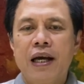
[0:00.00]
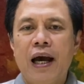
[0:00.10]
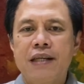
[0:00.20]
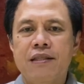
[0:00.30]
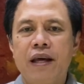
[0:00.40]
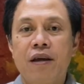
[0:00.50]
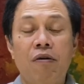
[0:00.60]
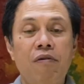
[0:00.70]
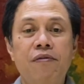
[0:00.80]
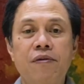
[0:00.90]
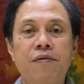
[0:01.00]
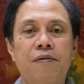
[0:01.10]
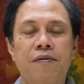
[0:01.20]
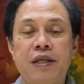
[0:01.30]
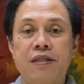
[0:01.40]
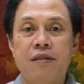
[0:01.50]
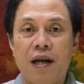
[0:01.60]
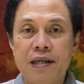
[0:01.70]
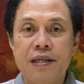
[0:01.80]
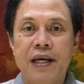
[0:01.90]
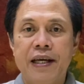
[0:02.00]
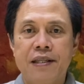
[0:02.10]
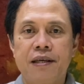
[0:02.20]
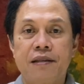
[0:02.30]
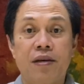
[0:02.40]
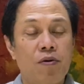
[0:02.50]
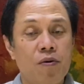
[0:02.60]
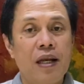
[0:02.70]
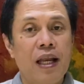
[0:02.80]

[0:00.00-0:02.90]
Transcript: as they go through this dark night in their own